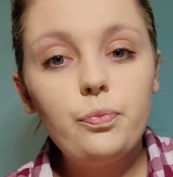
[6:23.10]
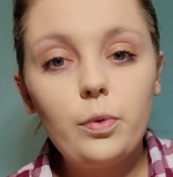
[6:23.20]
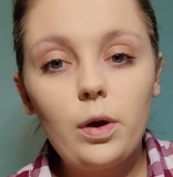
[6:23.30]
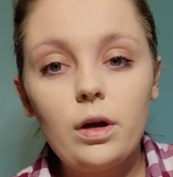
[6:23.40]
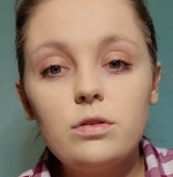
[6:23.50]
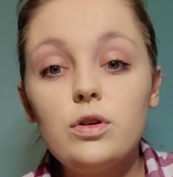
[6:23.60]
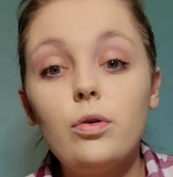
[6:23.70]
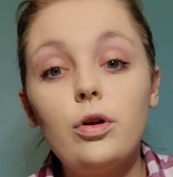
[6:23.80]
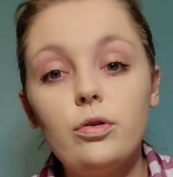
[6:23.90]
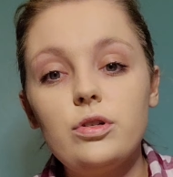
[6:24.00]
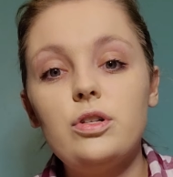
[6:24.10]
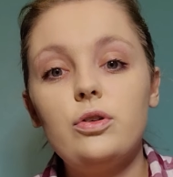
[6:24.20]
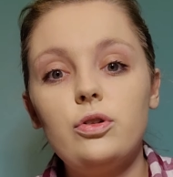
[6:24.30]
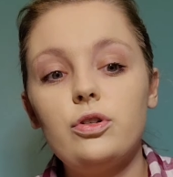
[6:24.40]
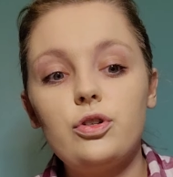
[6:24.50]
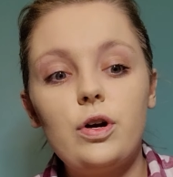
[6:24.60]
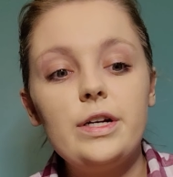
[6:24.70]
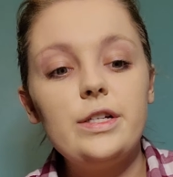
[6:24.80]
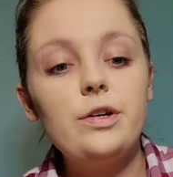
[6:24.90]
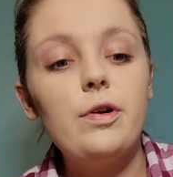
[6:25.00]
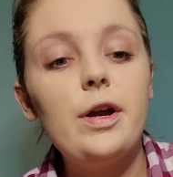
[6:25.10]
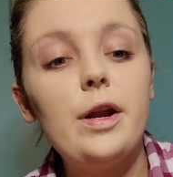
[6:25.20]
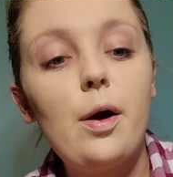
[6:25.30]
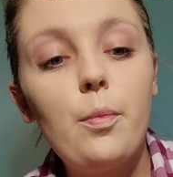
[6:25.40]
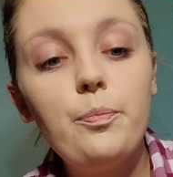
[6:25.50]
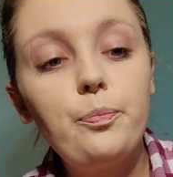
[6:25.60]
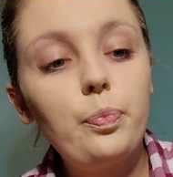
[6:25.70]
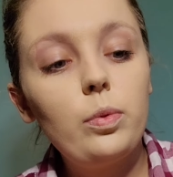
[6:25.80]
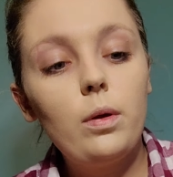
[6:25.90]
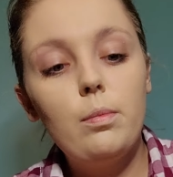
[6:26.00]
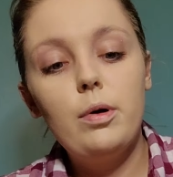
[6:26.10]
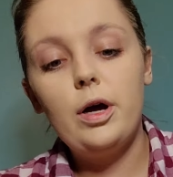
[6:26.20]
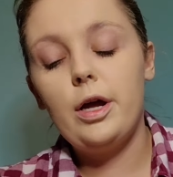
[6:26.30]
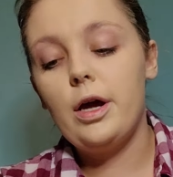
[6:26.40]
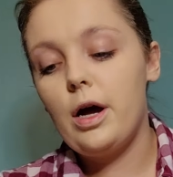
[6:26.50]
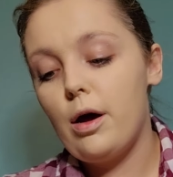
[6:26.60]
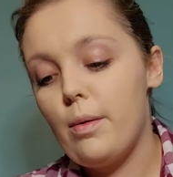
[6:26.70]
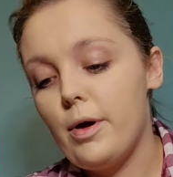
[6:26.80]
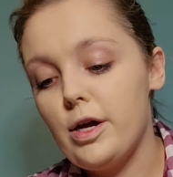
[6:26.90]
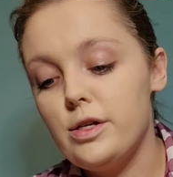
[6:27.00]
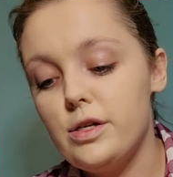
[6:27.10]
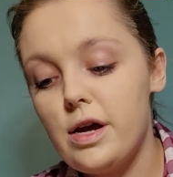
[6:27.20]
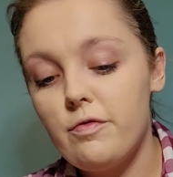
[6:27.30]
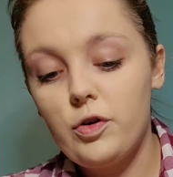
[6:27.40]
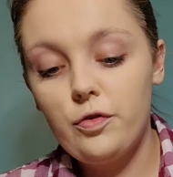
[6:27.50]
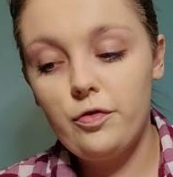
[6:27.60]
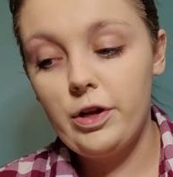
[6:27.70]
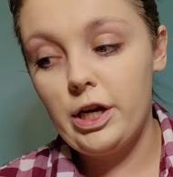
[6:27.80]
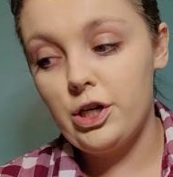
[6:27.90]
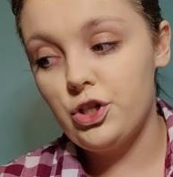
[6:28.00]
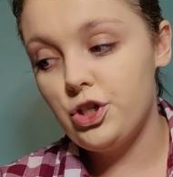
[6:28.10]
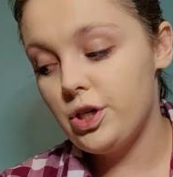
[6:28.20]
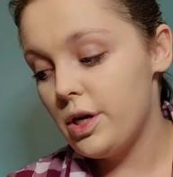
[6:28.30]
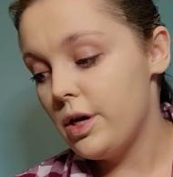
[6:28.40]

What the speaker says: Okay, so I know it still looks crazy right now, but I never finish